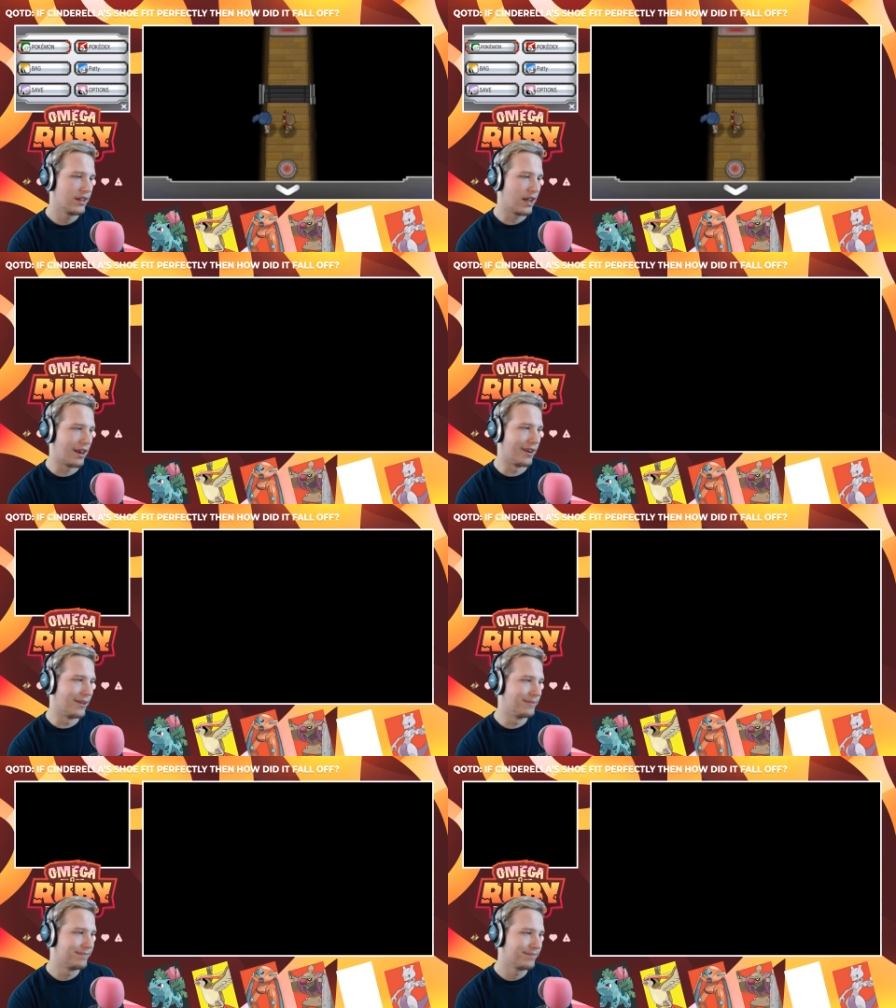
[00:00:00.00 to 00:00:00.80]
I don't
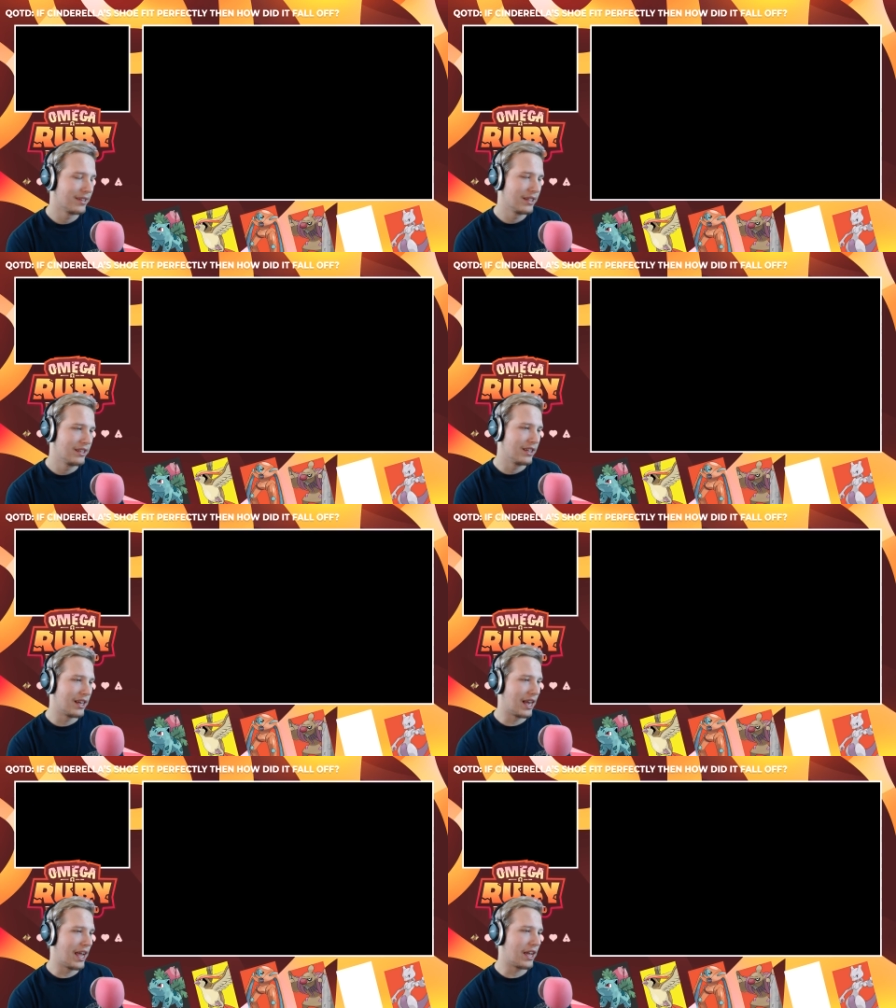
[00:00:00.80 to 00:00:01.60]
know.
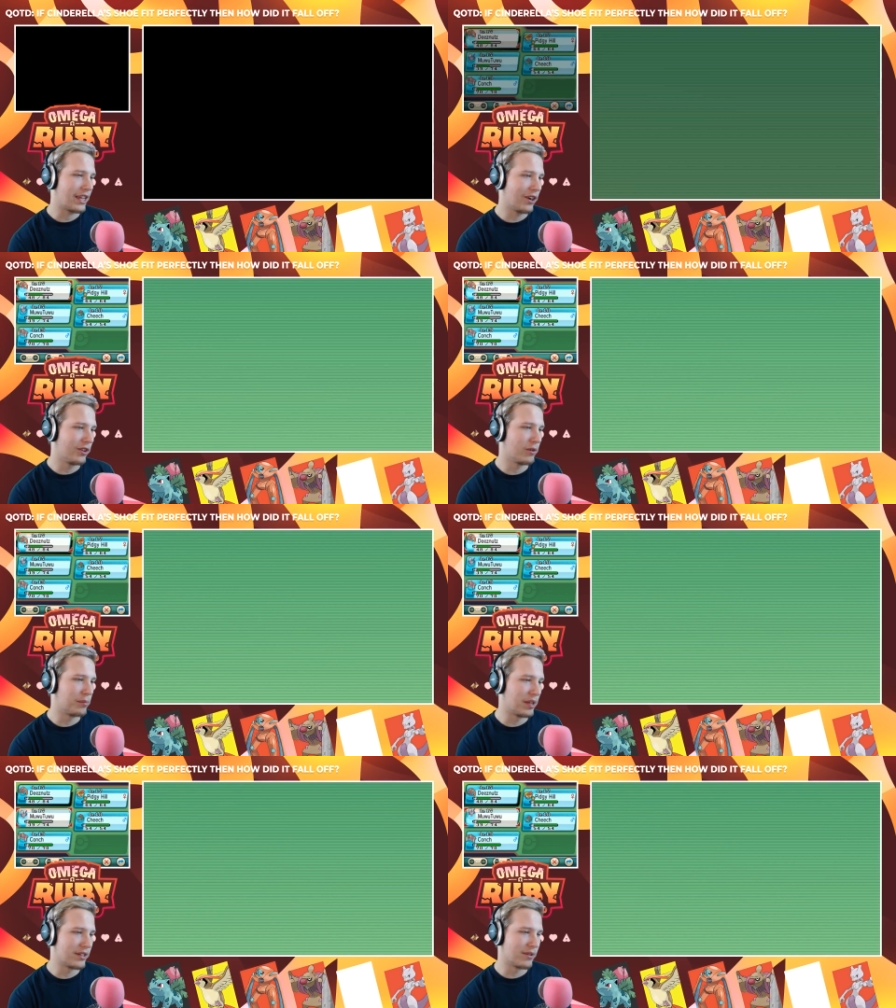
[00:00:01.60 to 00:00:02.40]
I can only
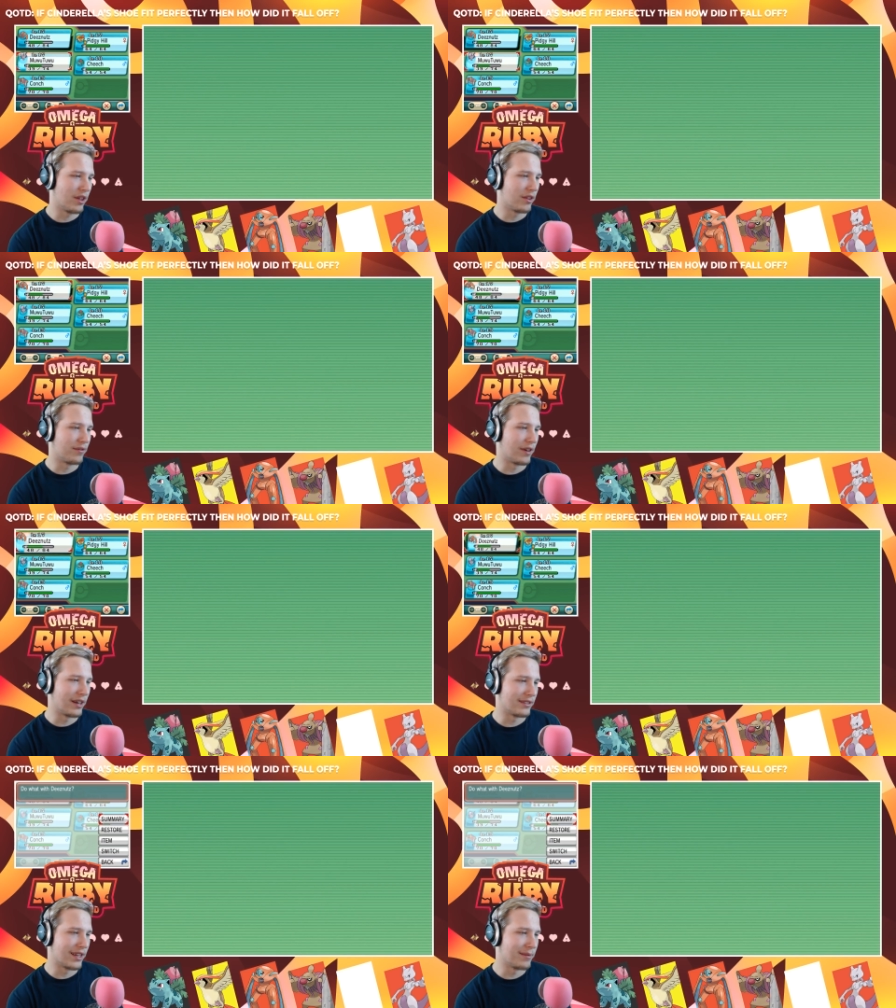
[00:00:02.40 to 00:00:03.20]
replace it with other
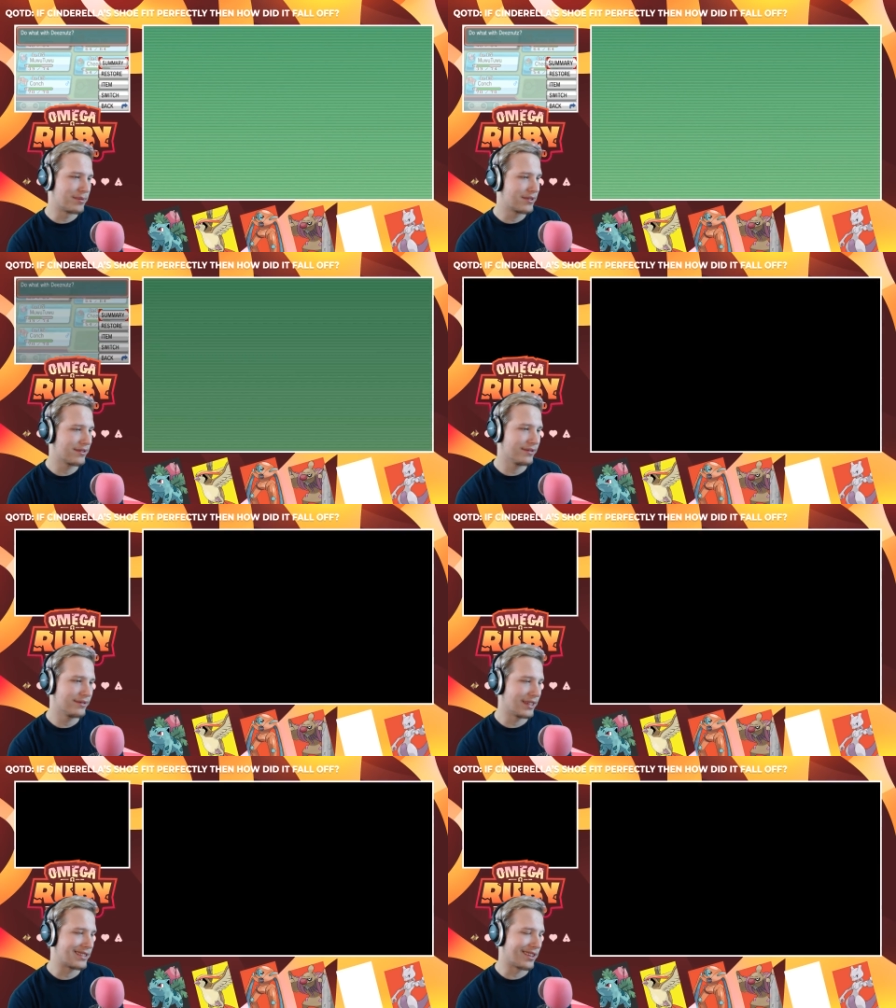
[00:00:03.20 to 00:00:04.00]
fire types.
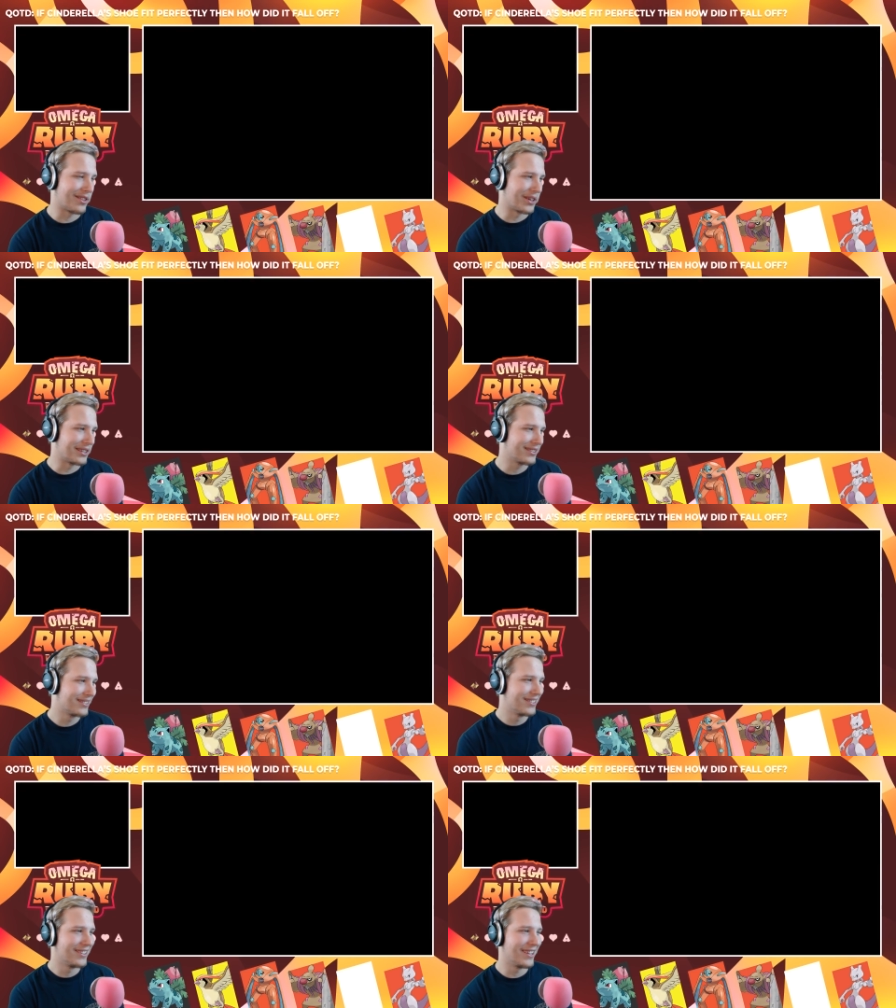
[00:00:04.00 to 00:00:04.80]
That's the thing.
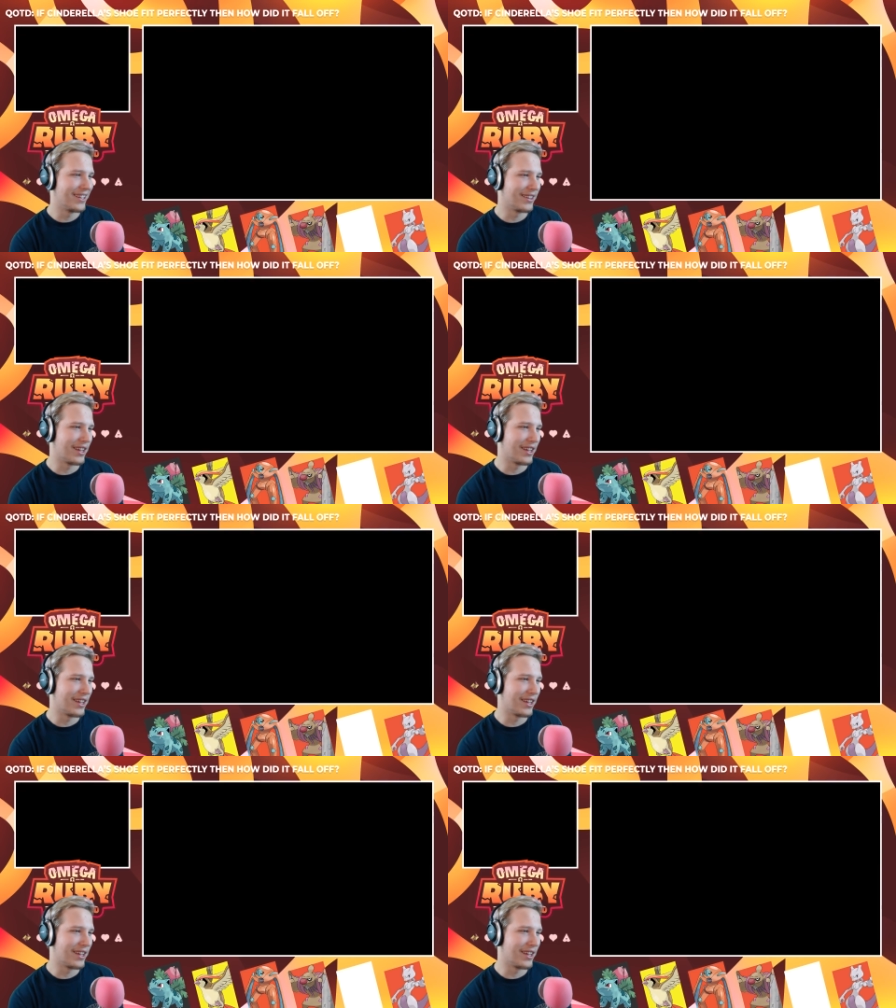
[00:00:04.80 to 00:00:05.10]
And